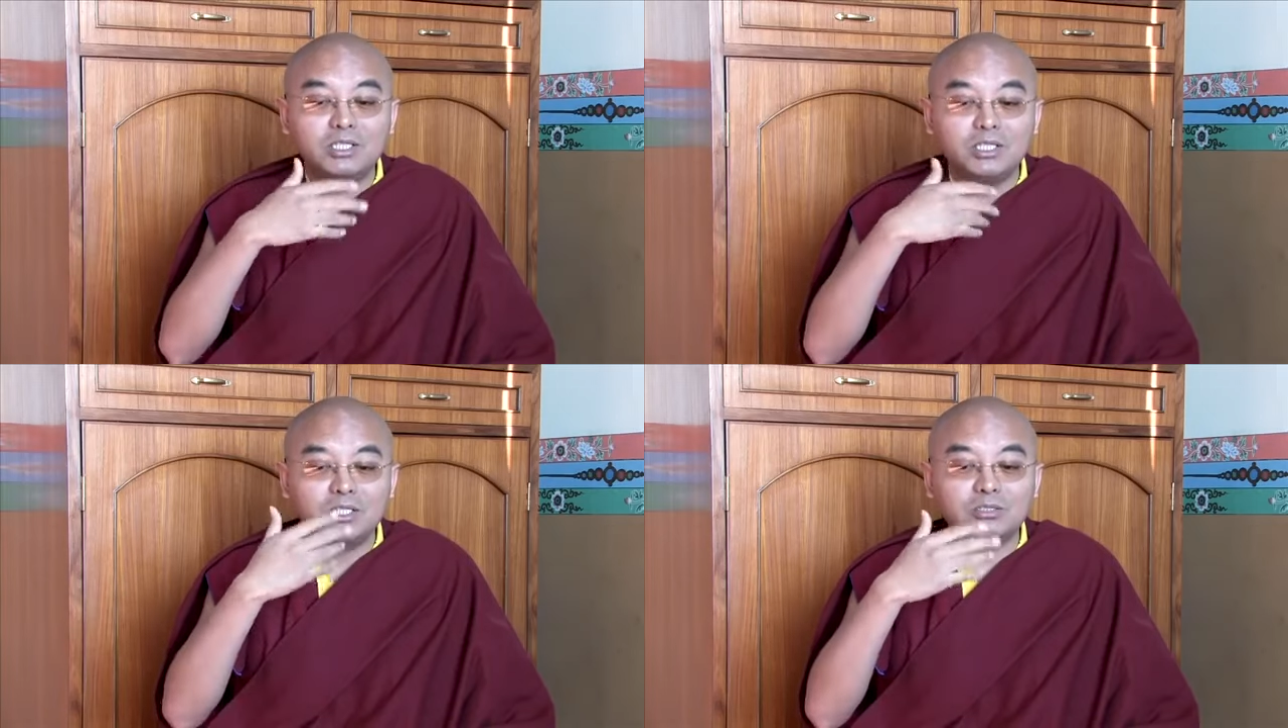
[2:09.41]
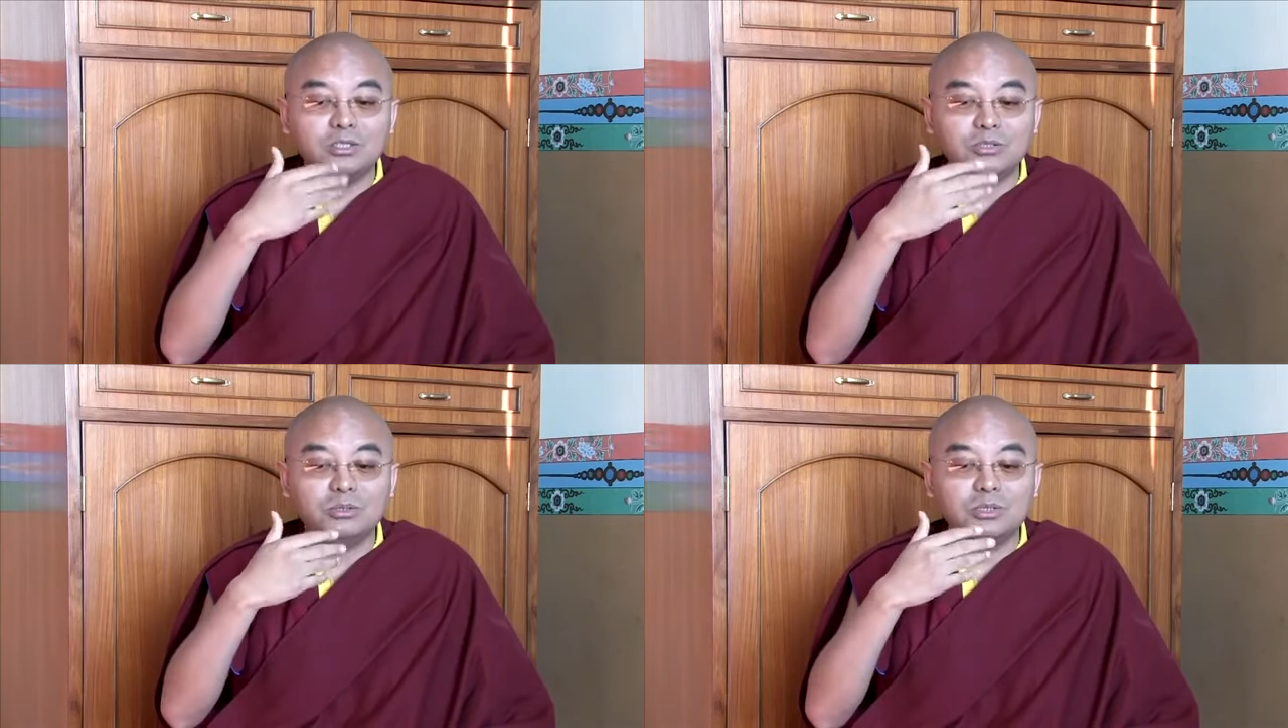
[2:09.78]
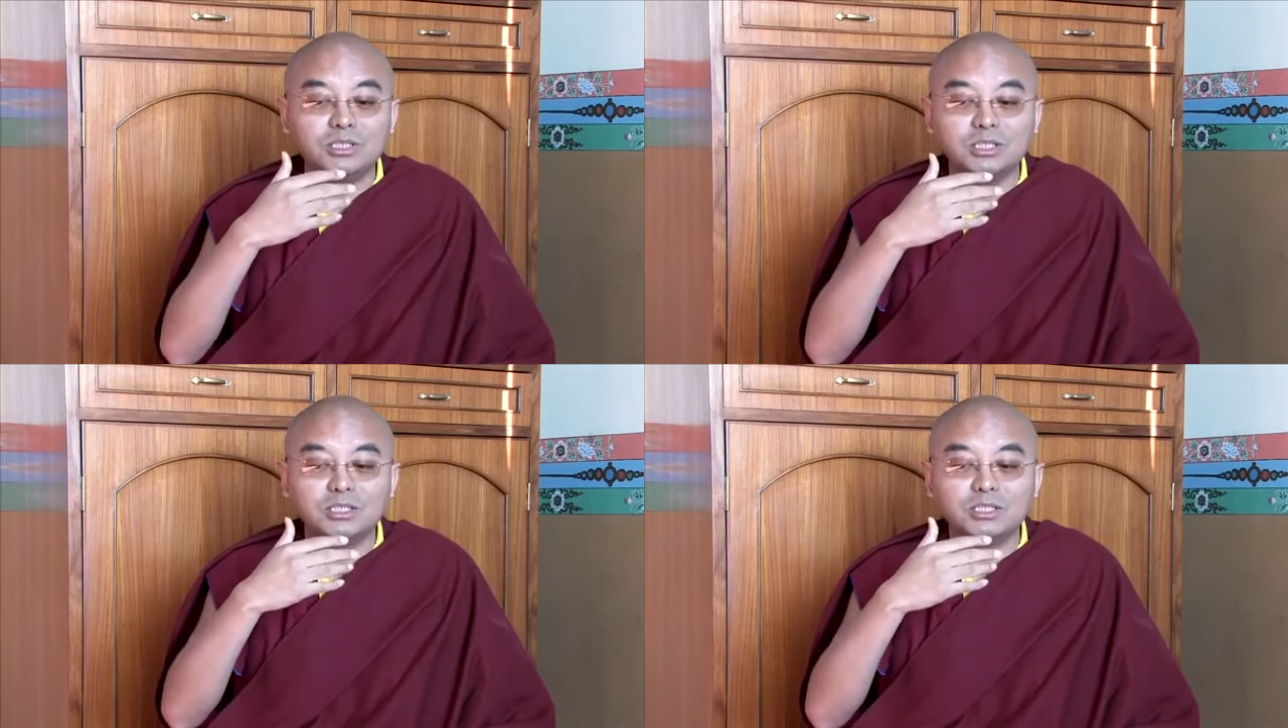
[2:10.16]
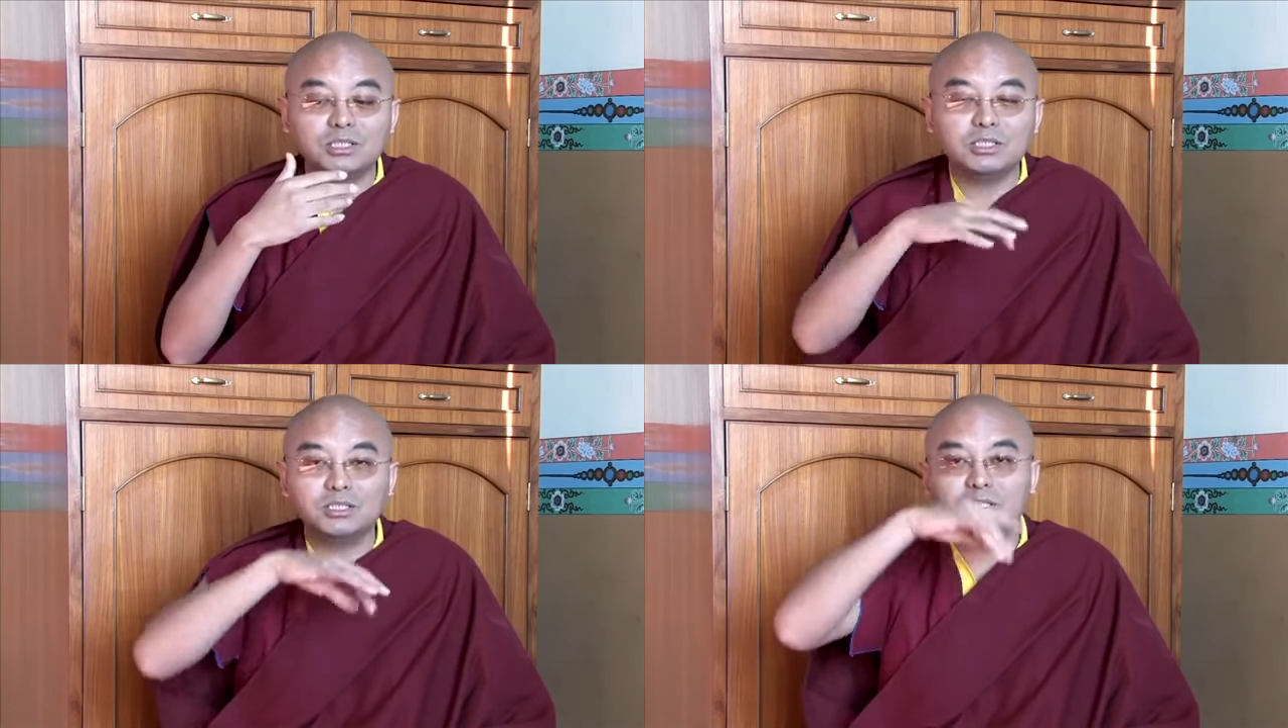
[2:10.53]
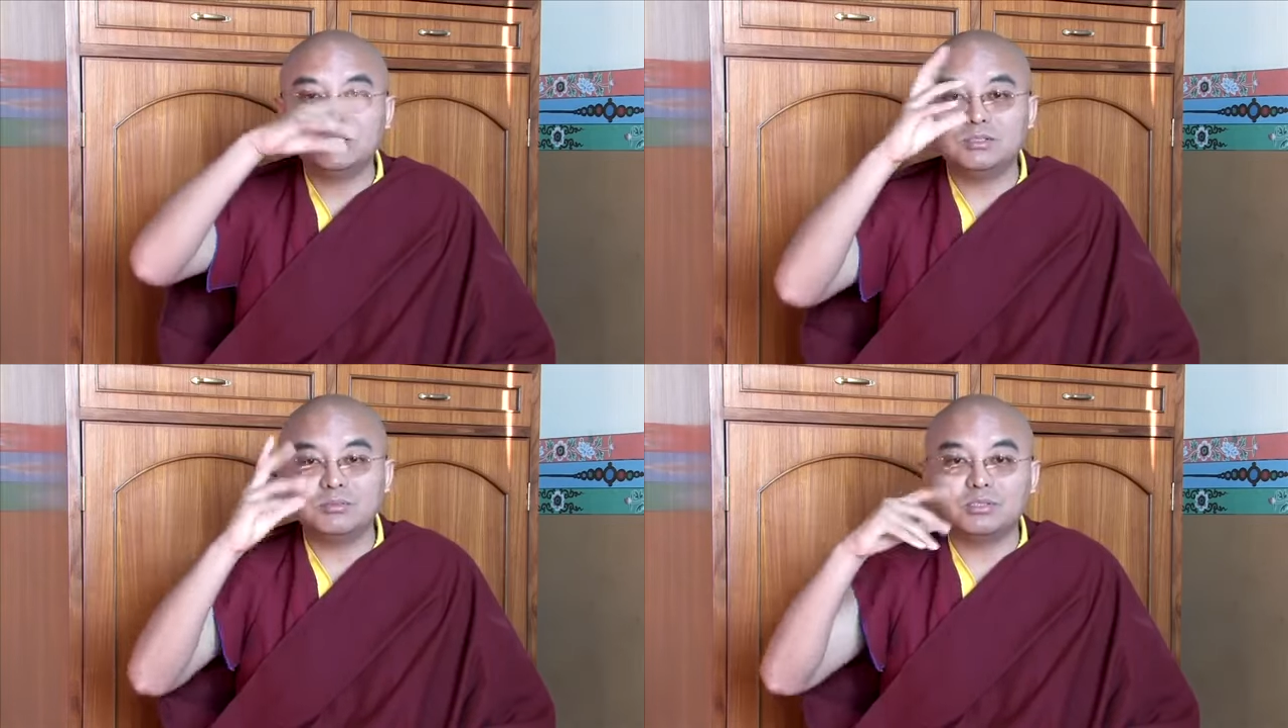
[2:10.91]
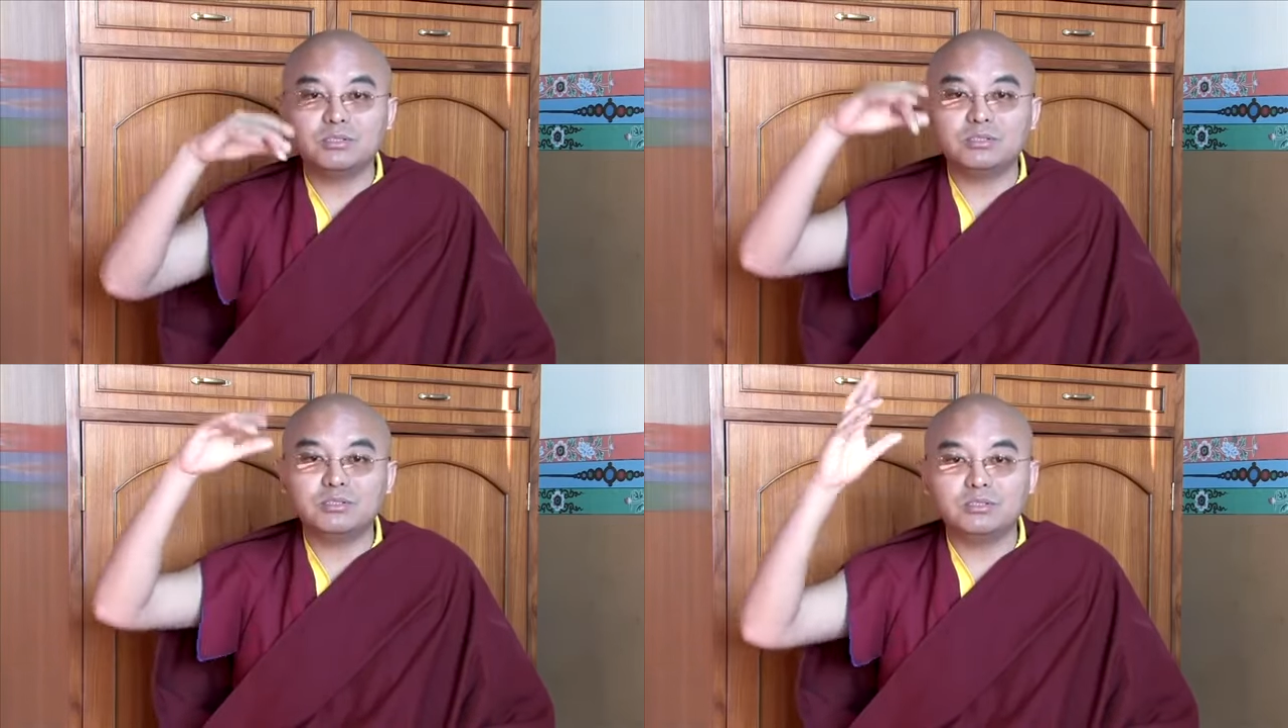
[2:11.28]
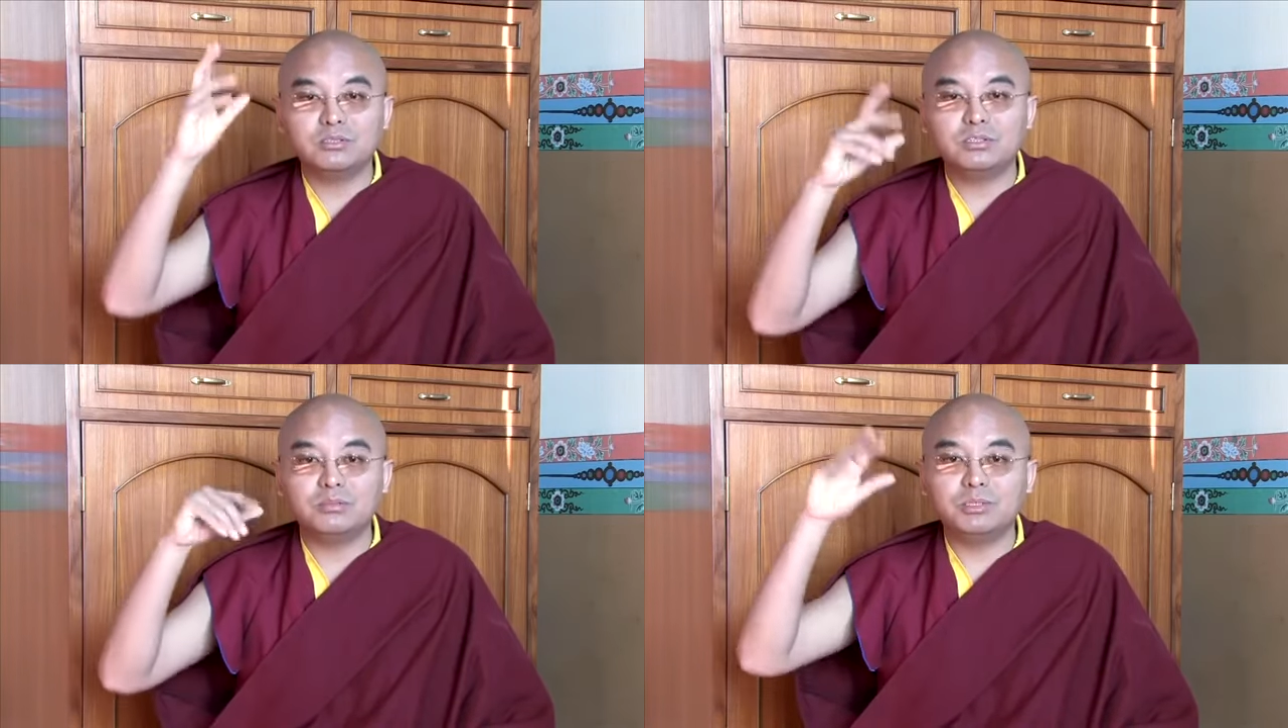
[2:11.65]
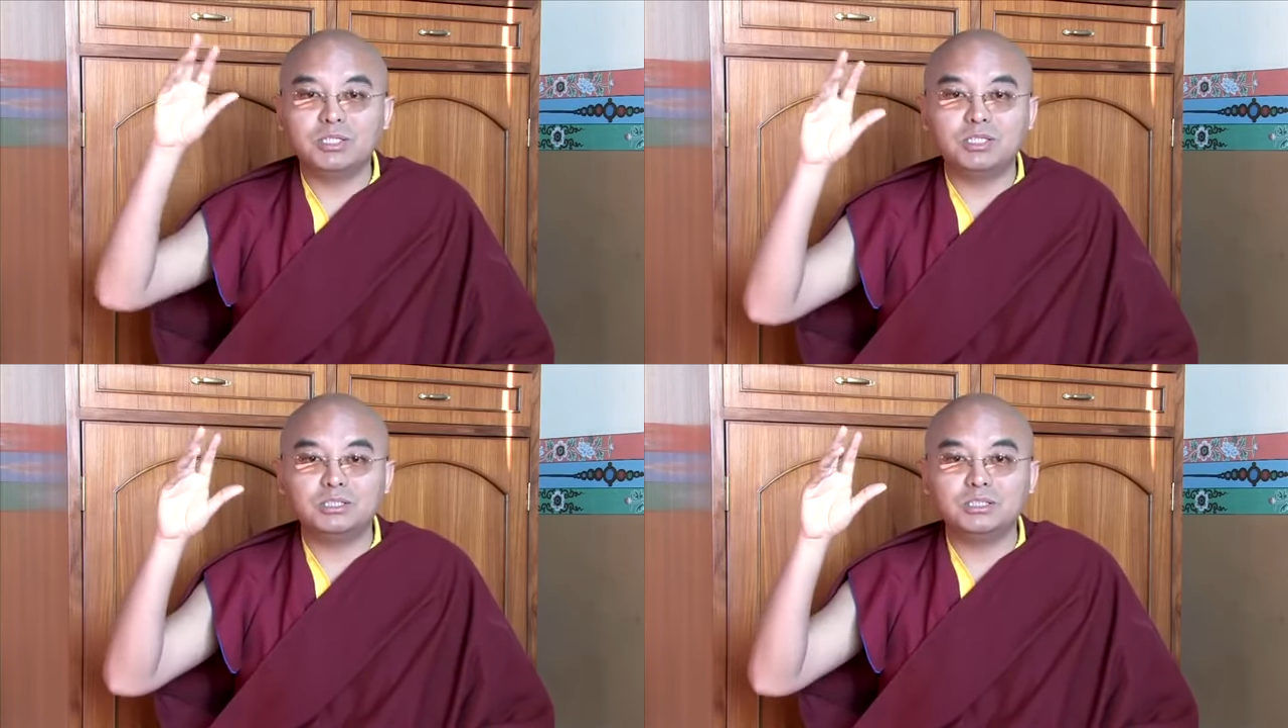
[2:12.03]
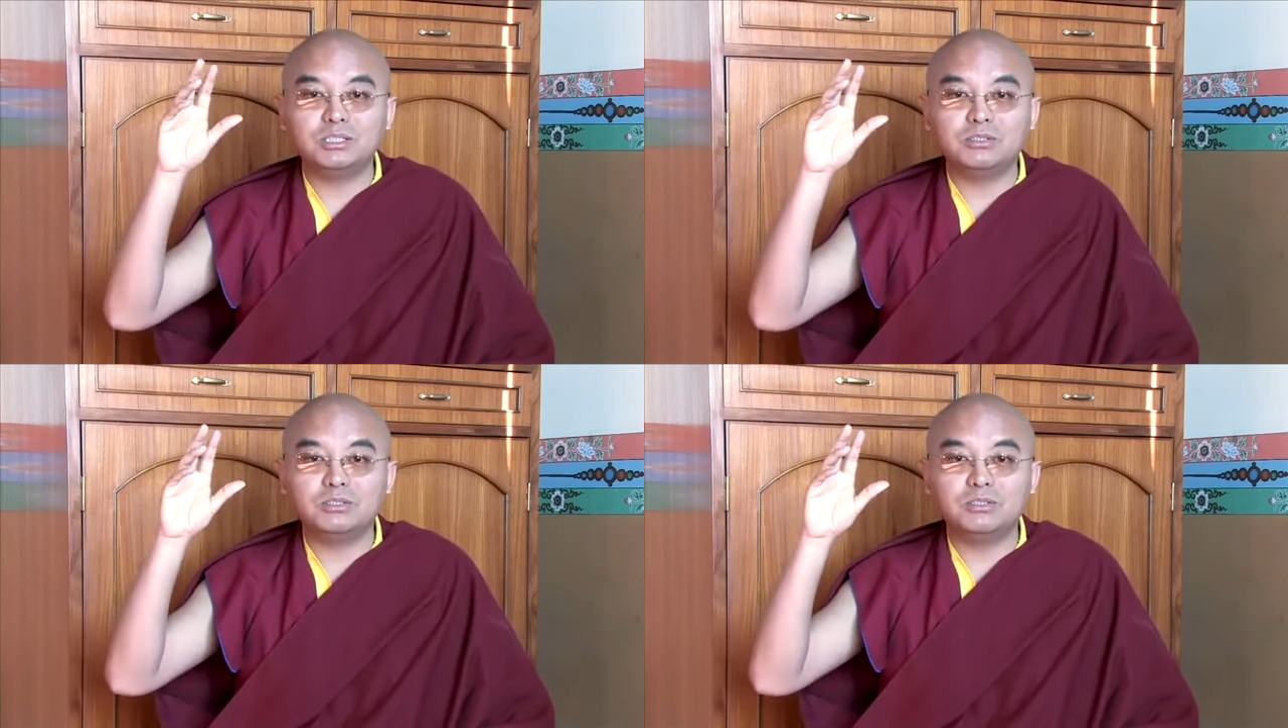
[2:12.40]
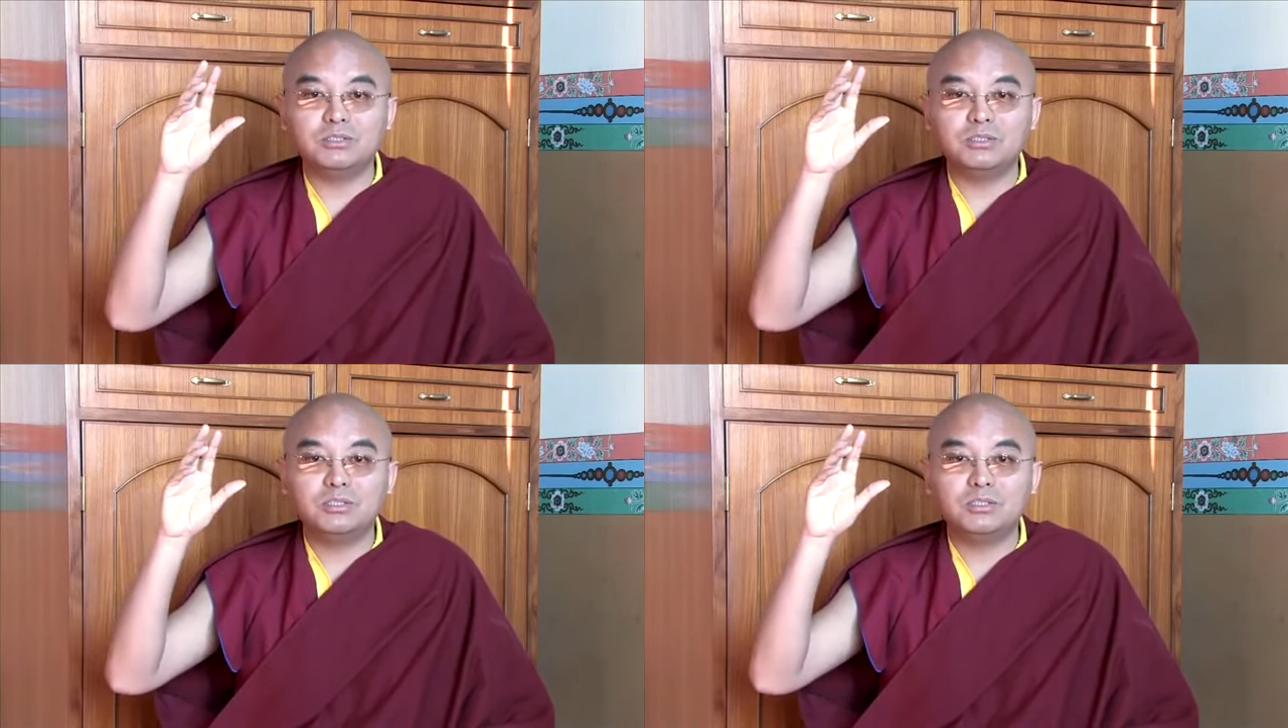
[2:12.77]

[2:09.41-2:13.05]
He's not using difficult terminology, you know.